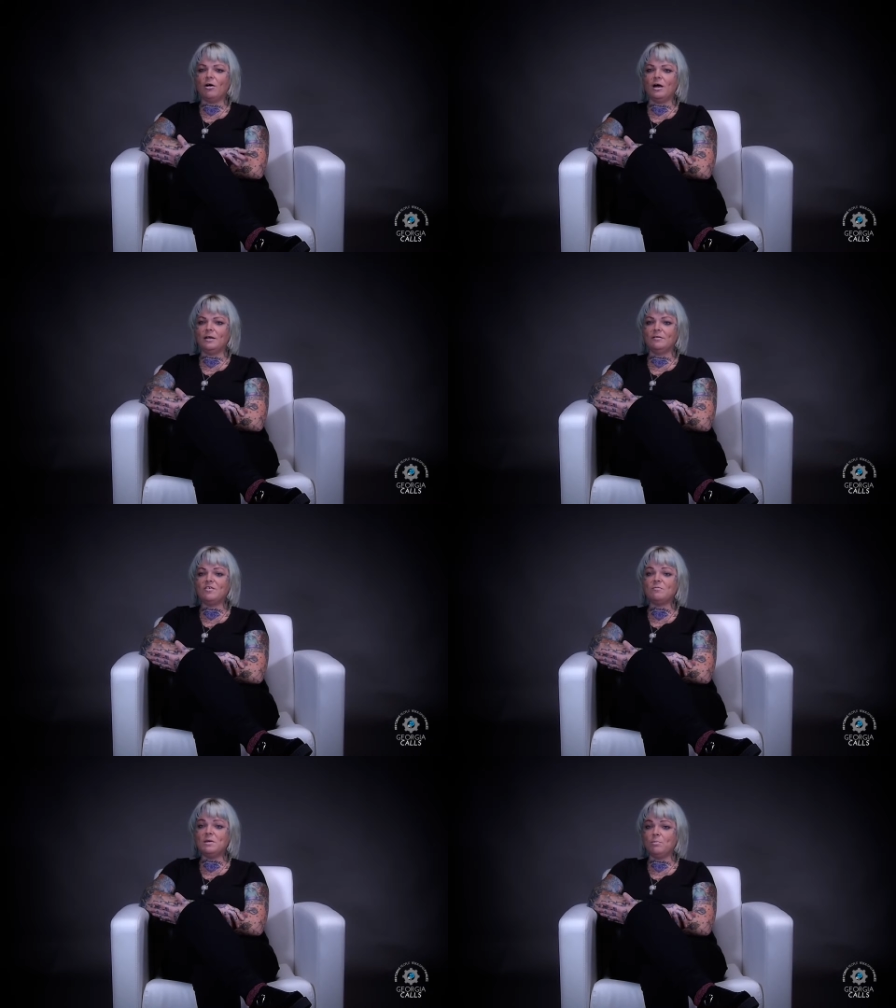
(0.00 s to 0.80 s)
oh my
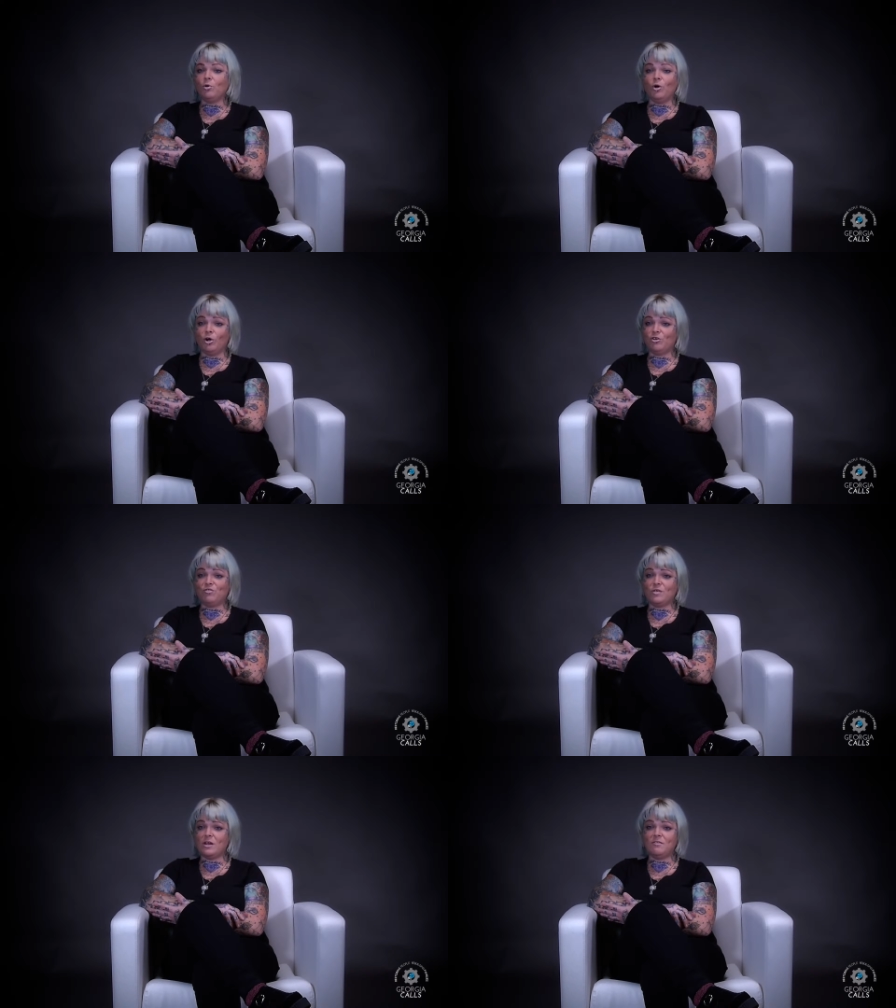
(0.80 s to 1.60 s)
God, these people
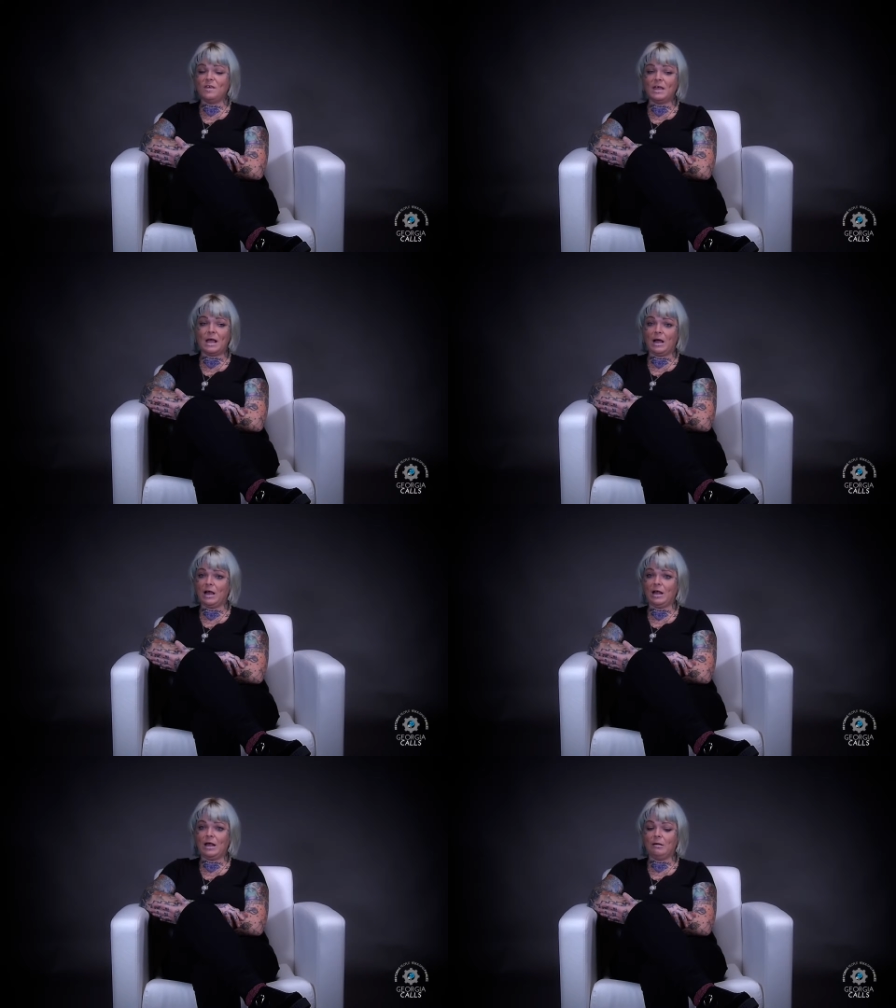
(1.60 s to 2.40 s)
are just gonna
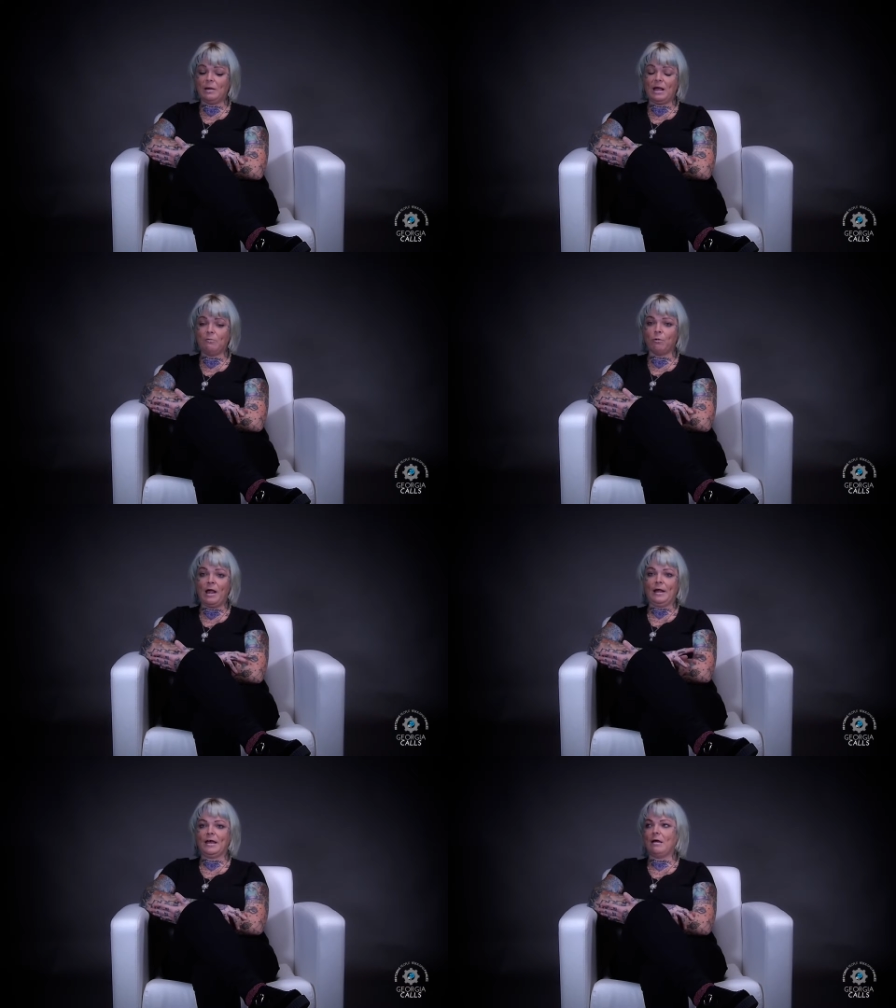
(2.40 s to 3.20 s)
think I am a
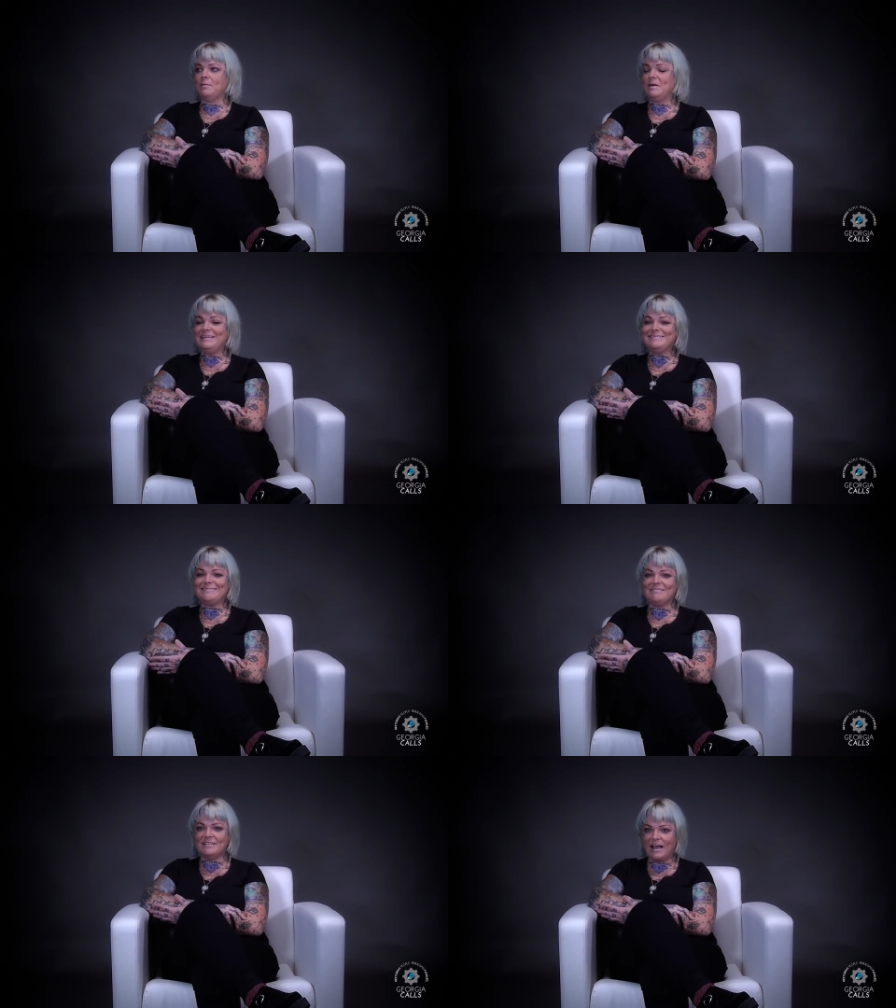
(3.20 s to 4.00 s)
wreck. I'm a
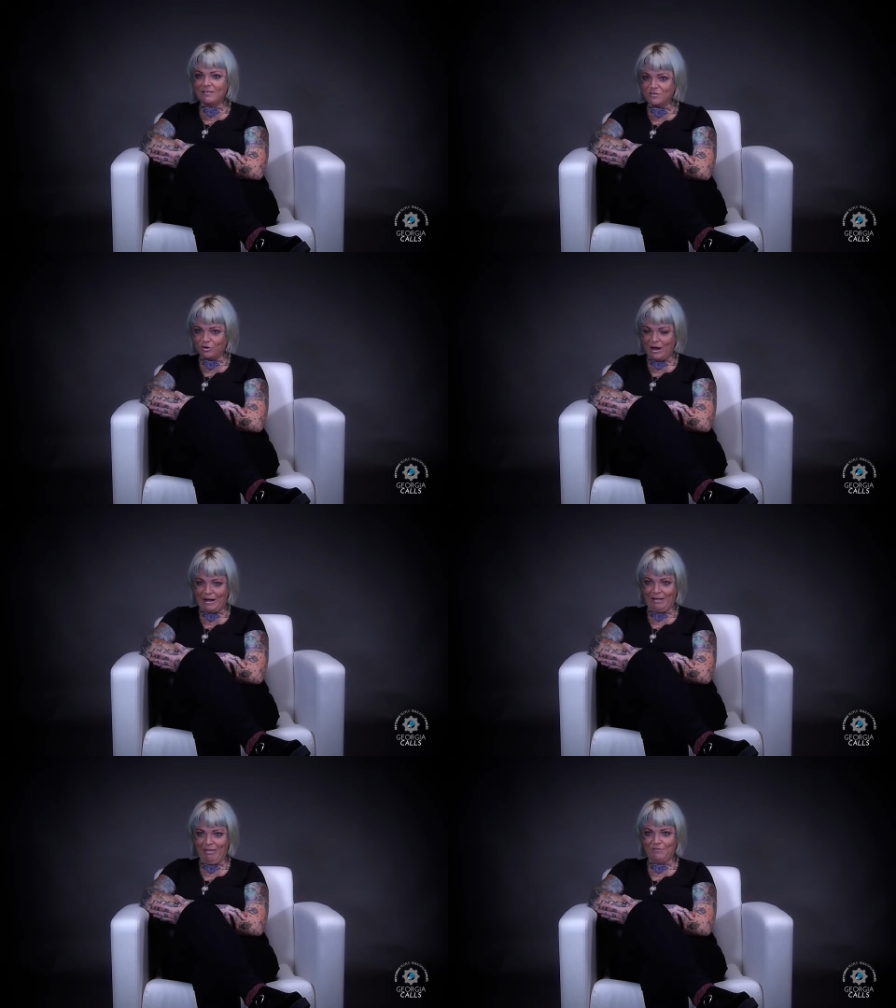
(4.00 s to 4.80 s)

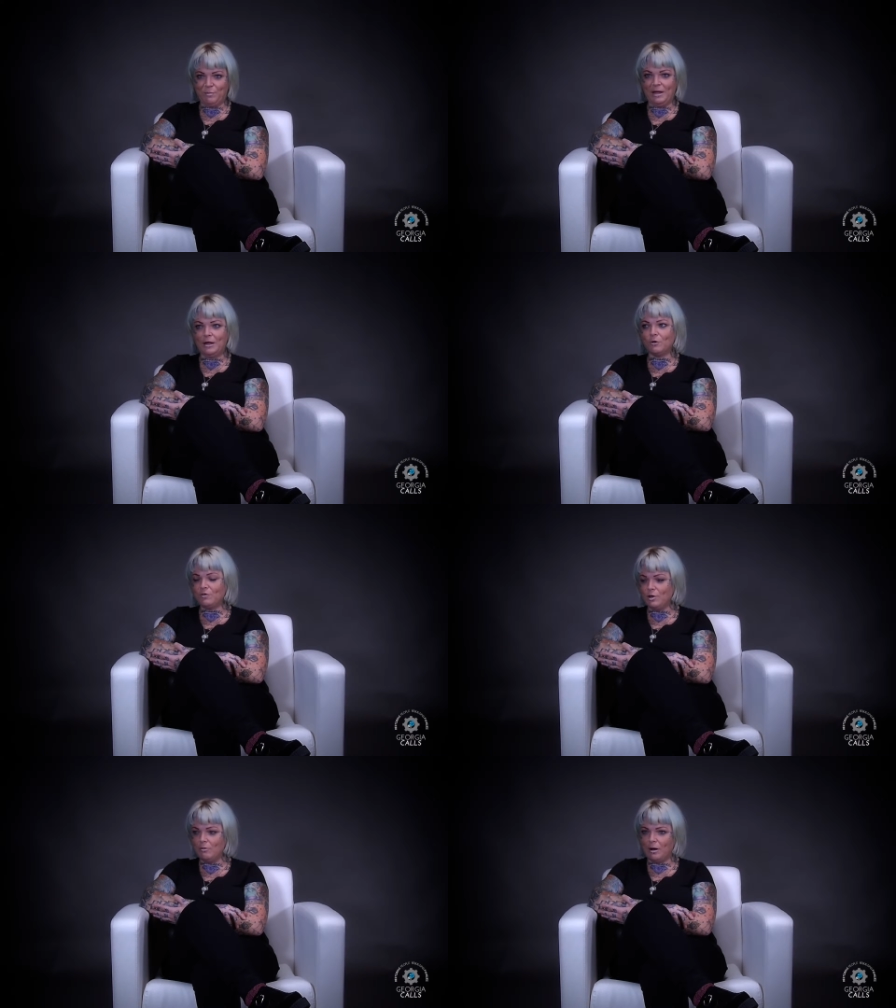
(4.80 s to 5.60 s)
disaster. I got left my
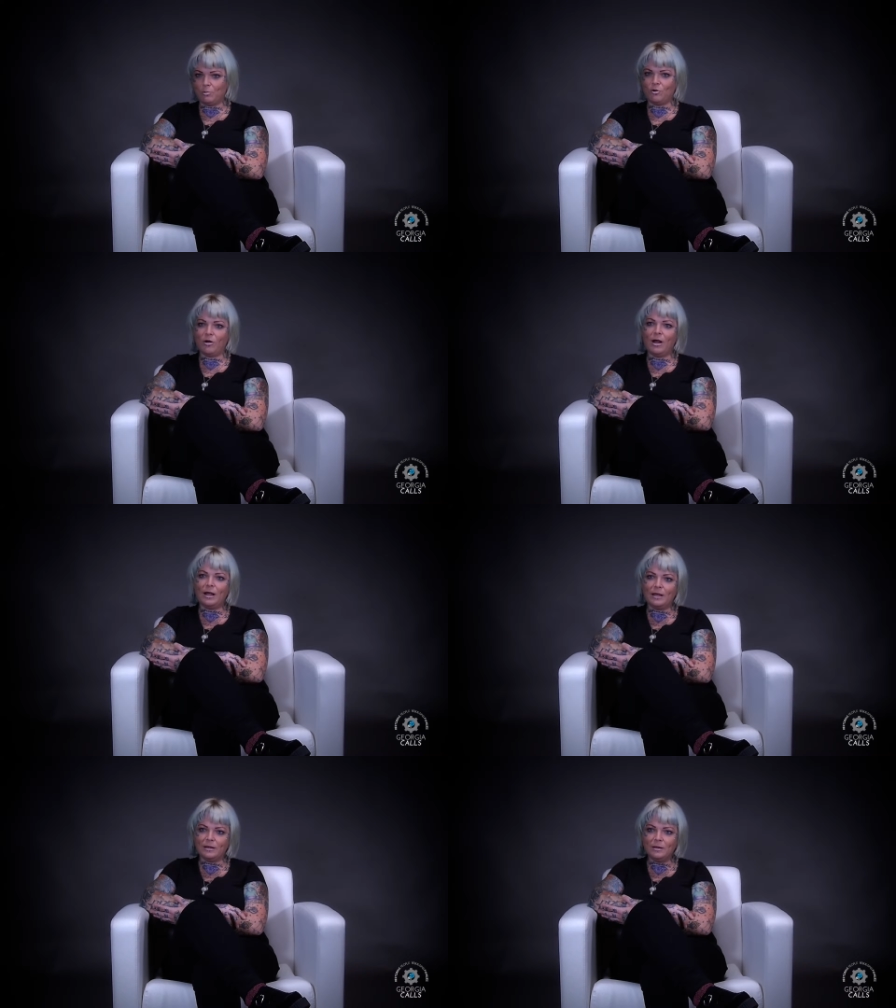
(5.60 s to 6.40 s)
interview. I'm
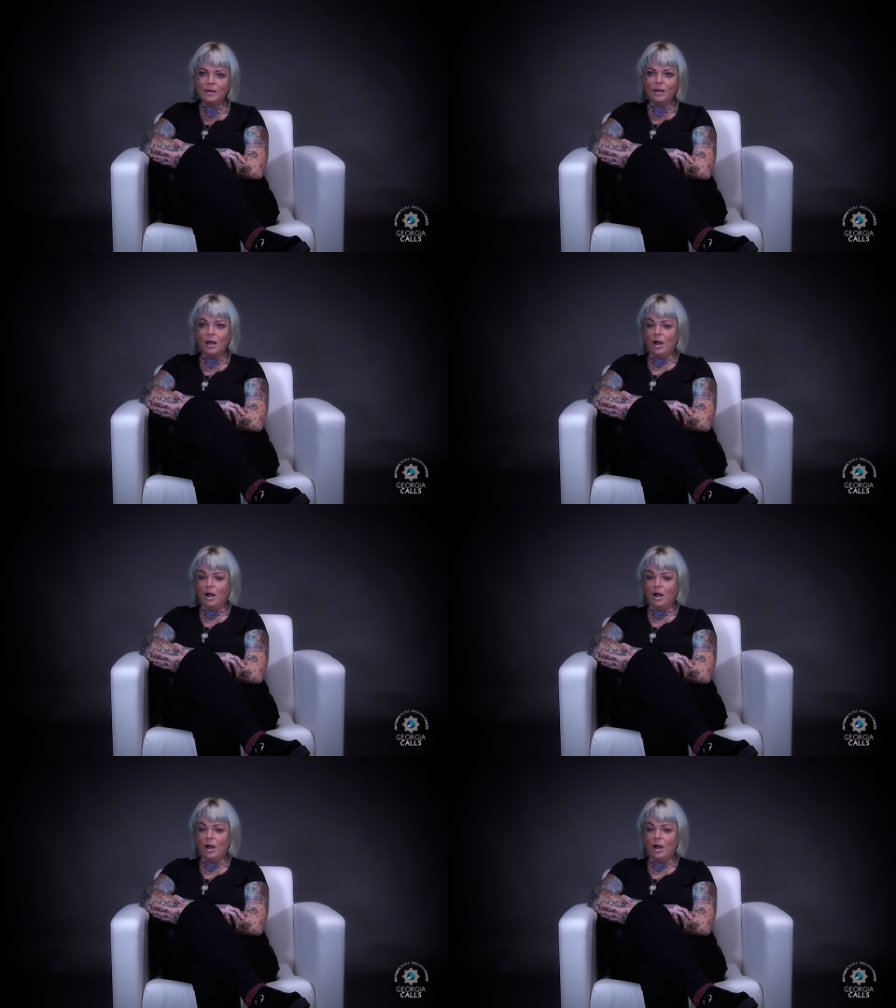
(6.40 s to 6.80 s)
crying.